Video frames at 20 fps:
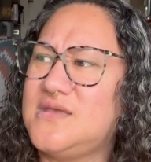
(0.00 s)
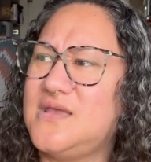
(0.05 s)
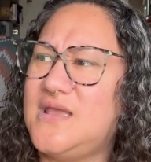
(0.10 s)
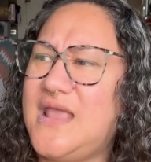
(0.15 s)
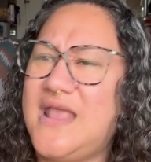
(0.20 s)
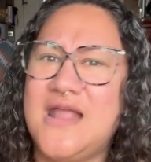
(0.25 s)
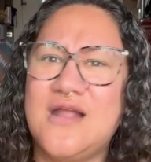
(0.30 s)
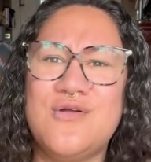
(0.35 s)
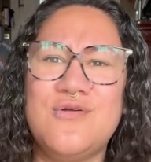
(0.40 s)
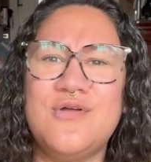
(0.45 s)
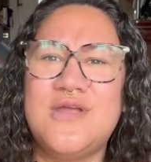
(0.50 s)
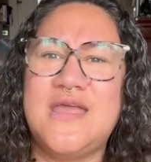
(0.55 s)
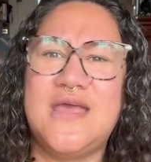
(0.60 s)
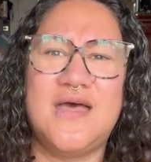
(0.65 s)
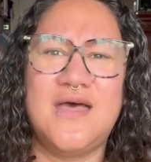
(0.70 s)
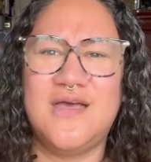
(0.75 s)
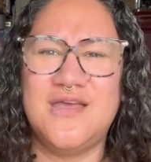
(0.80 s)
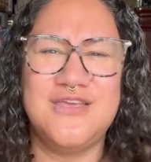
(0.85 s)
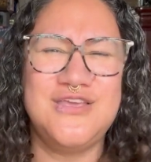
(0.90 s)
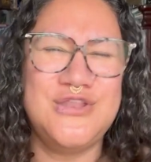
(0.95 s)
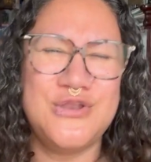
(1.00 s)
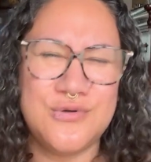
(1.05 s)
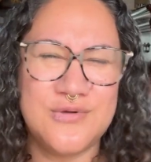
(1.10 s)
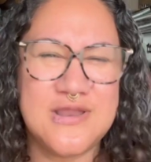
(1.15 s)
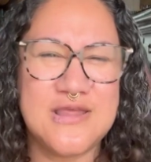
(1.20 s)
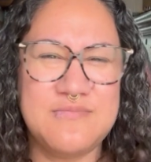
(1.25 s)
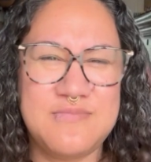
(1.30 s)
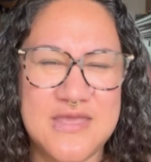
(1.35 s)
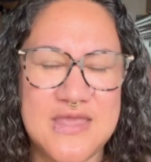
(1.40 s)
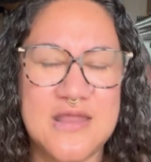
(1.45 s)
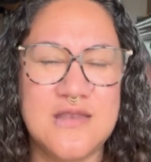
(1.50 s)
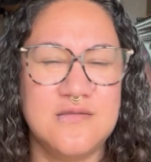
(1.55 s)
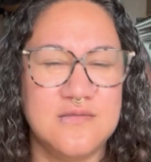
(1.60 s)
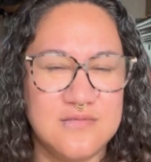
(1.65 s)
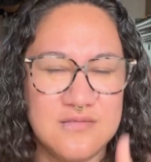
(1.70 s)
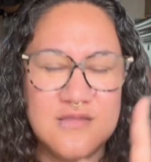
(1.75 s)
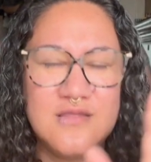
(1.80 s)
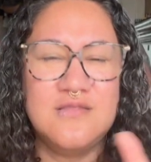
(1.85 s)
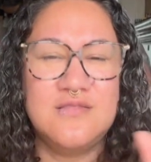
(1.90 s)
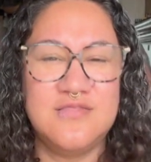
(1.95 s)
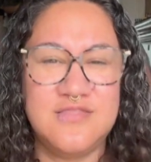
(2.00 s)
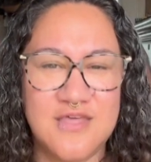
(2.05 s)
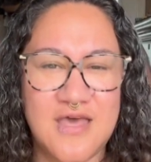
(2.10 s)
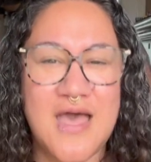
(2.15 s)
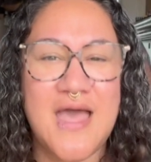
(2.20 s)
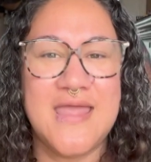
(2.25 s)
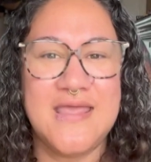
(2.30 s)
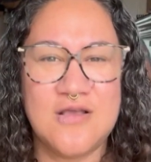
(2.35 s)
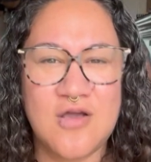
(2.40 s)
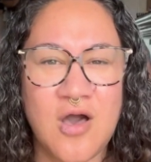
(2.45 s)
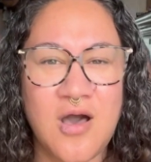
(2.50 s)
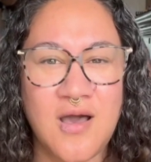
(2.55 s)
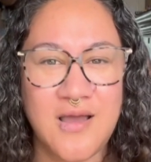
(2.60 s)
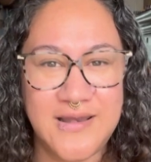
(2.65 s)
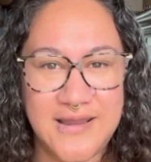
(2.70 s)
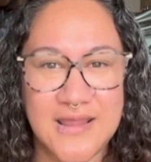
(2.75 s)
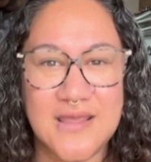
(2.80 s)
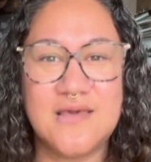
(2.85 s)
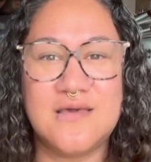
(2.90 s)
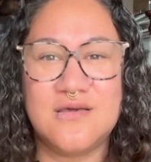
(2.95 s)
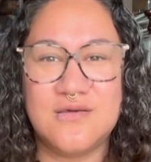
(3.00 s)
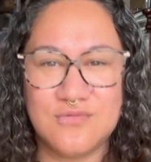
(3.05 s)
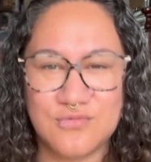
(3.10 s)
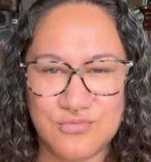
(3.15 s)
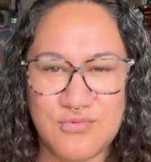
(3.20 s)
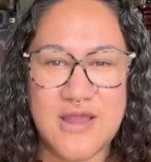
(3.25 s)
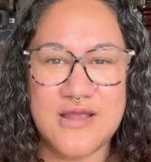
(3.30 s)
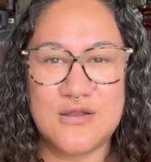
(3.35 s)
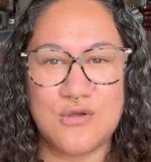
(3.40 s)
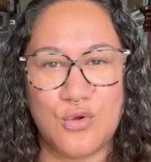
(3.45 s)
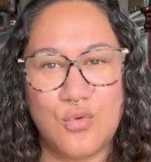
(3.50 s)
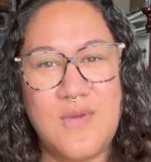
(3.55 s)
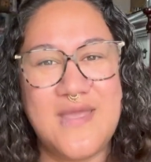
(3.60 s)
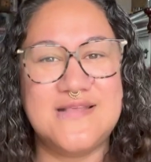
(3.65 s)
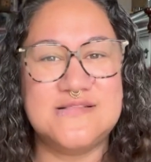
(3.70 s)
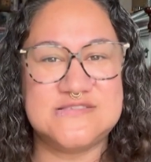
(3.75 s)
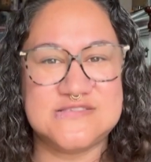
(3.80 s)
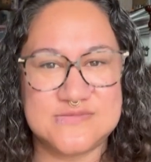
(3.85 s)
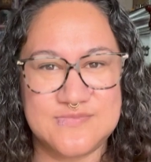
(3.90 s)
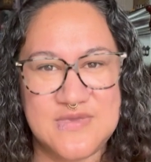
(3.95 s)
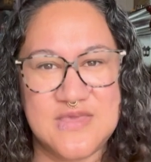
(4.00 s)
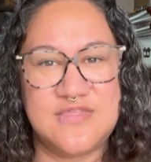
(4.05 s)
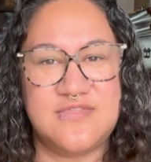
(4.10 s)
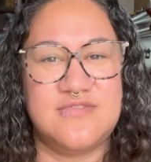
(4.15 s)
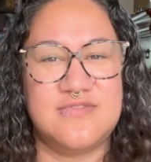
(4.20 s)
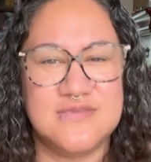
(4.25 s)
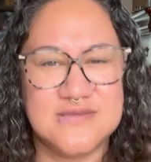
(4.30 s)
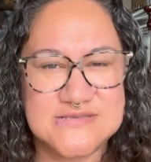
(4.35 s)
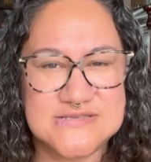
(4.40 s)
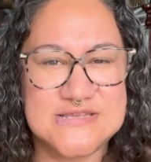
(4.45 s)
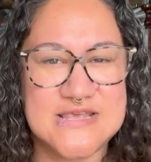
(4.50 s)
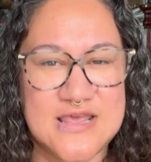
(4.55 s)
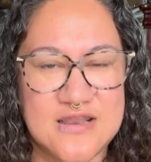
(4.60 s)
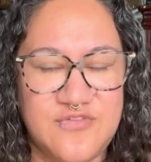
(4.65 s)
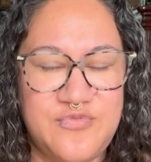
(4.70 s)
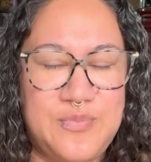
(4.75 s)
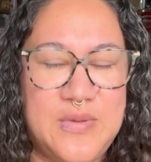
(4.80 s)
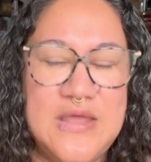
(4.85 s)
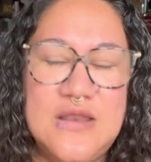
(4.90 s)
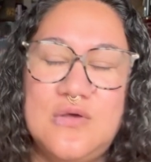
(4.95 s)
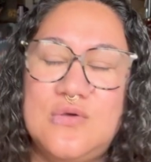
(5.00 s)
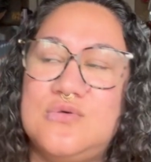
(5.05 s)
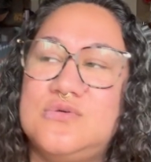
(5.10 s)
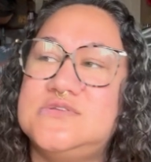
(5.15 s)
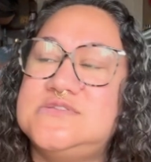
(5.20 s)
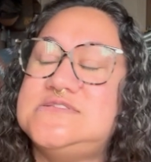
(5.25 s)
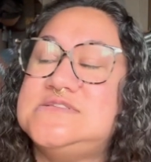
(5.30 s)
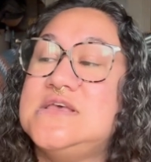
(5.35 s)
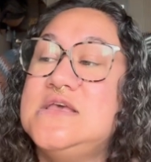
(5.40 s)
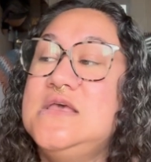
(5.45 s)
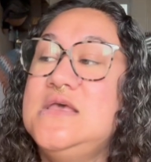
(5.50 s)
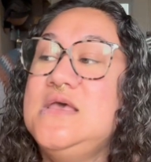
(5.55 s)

area, you know what I mean? The iconic Rider-Waite-Smith 10 of Pentacles.